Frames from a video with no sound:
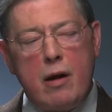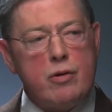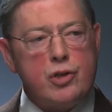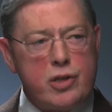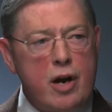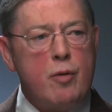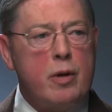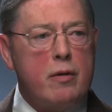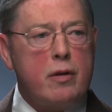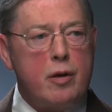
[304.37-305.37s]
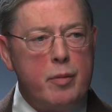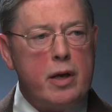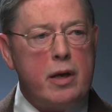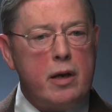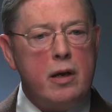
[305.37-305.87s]
as chairman of the
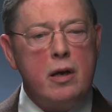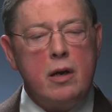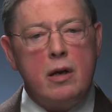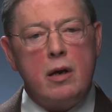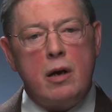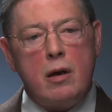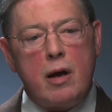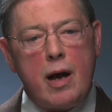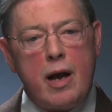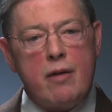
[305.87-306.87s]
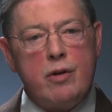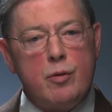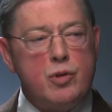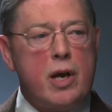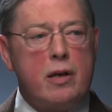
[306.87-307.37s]
committee, I have an
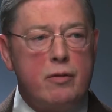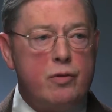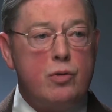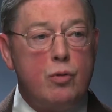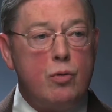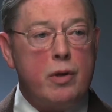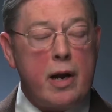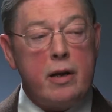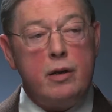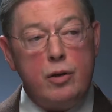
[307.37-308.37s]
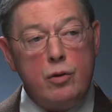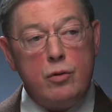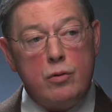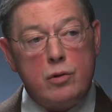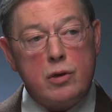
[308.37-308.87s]
objective tool that I can
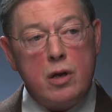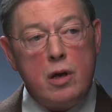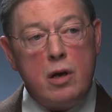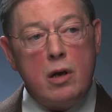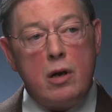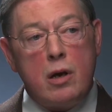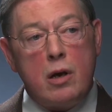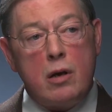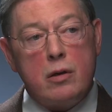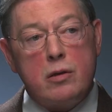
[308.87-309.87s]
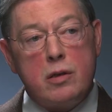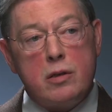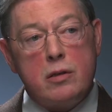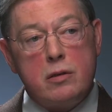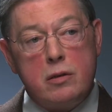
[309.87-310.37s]
use
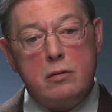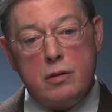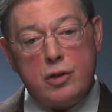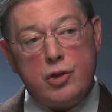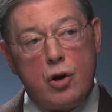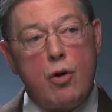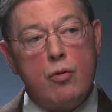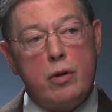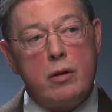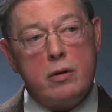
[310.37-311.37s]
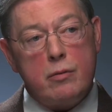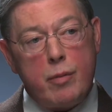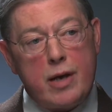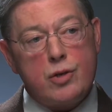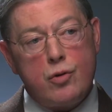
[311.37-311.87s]
to show that
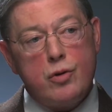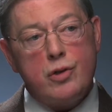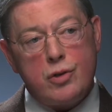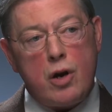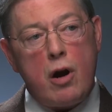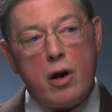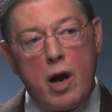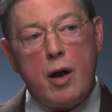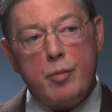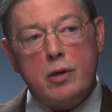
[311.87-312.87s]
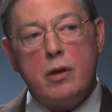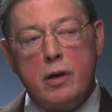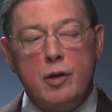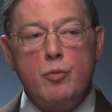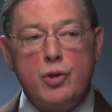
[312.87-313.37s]
my surgeons are competent
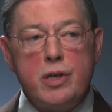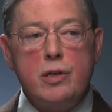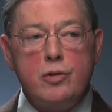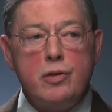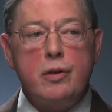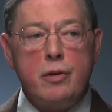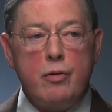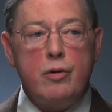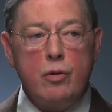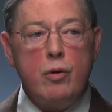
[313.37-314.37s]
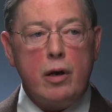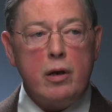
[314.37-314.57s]
in the procedures that they're doing.